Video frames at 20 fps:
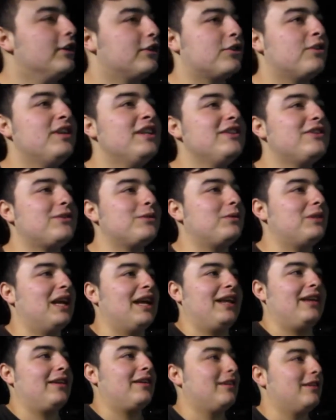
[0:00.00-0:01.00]
turn into
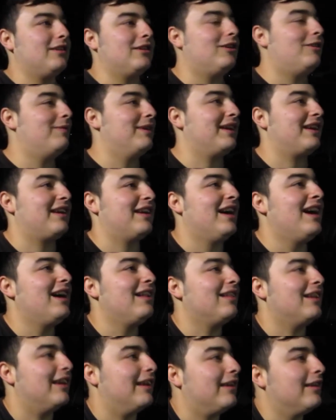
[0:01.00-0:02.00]
like, oh my
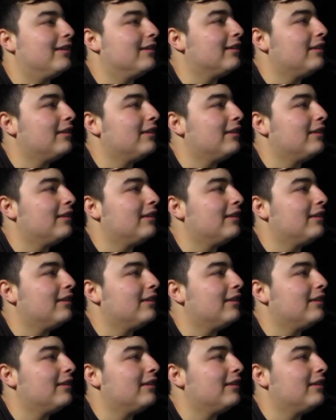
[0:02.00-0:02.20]
god, like,